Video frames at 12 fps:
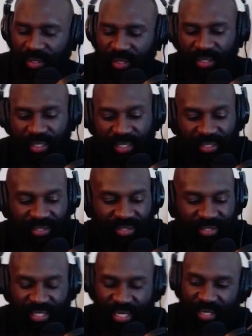the thing is,
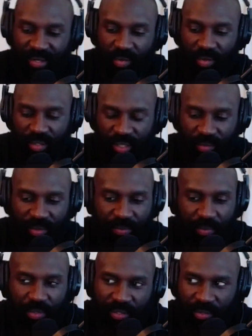this kind of correlate with
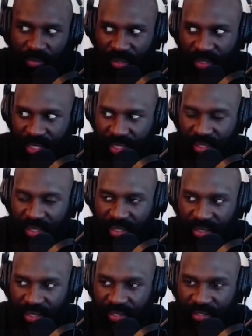sports too, is that
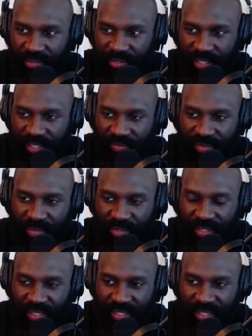this industry, even though
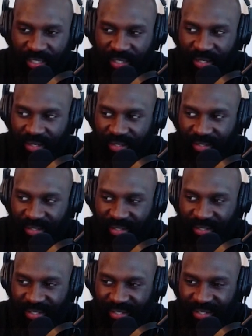it's a
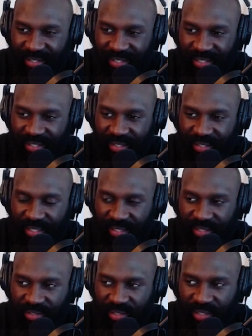doggy dog
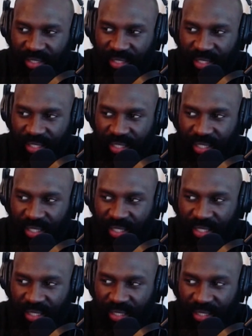industry,
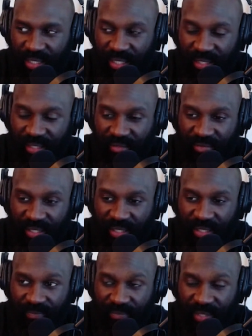
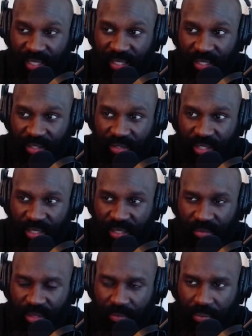collectively they need to create
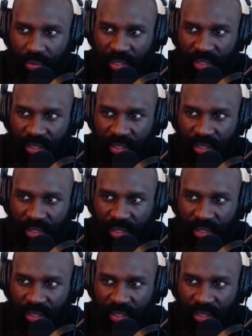some support